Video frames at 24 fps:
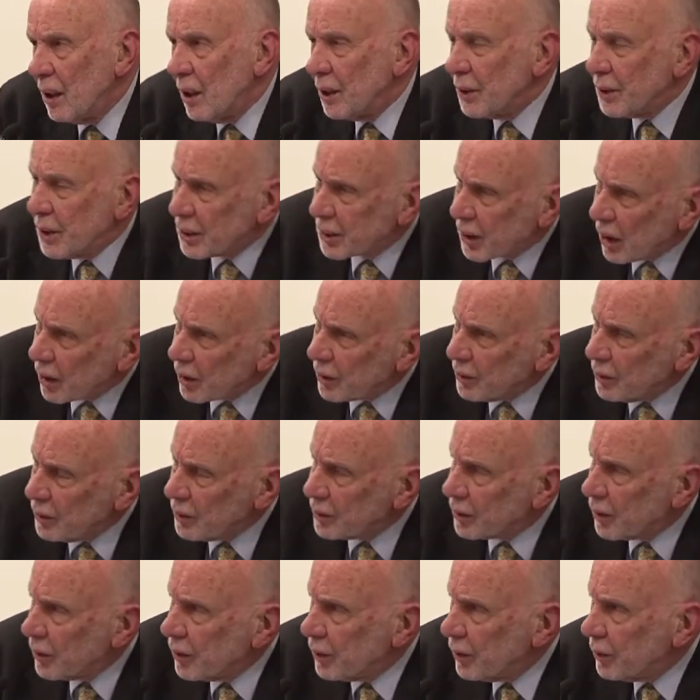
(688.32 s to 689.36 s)

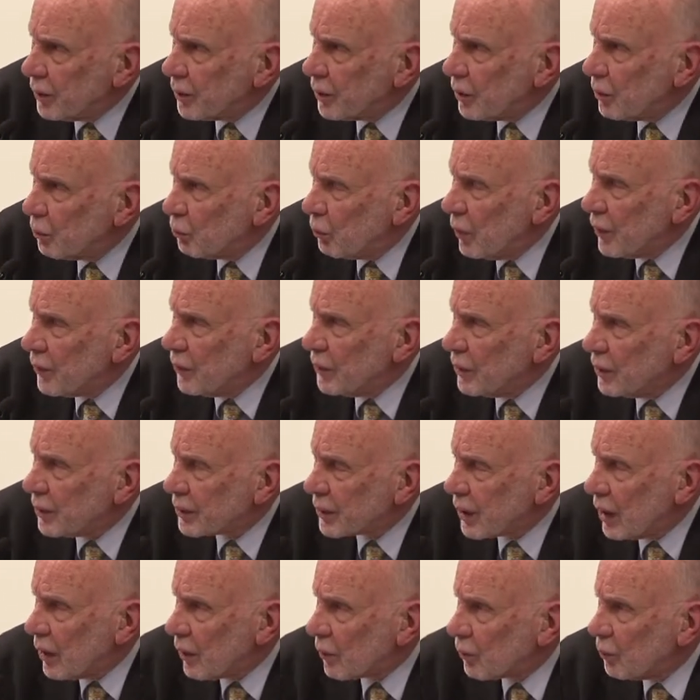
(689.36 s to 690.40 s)
disillusioned with New
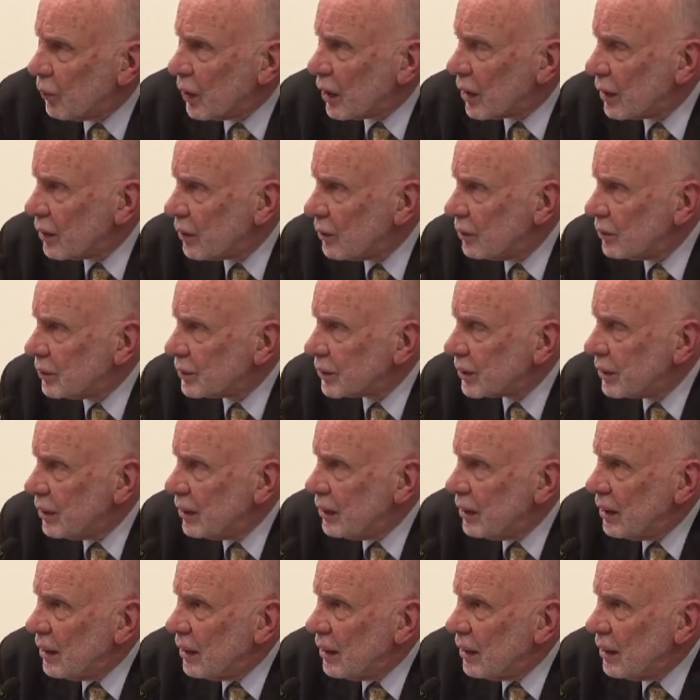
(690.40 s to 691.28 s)
South Wales,